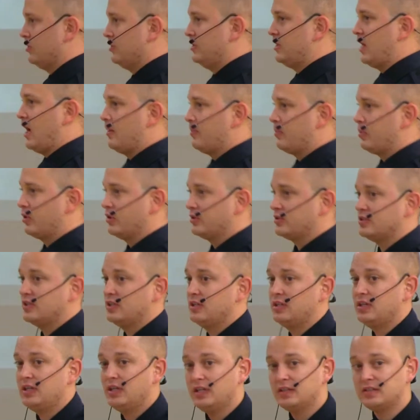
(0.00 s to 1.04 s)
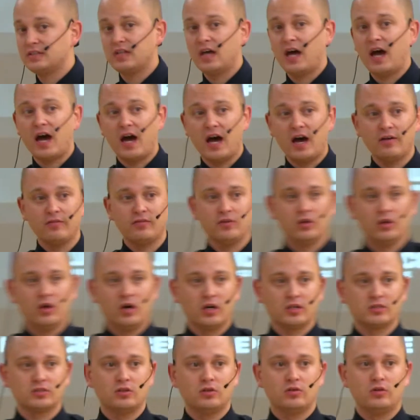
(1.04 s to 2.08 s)
That person needs to have
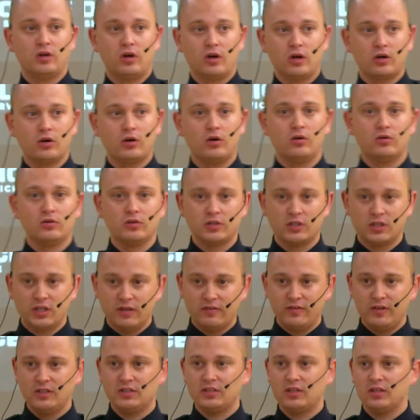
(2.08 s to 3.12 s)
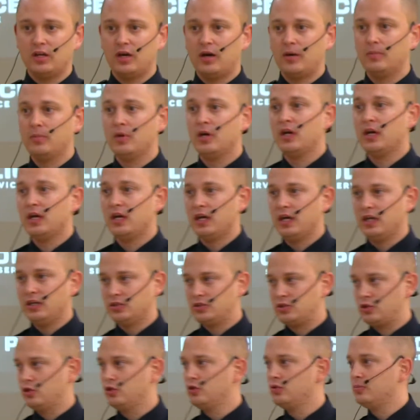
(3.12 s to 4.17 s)
naloxone, Narcone given to them in
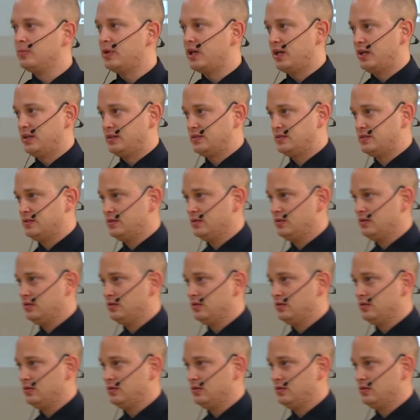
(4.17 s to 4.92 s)
2 minutes,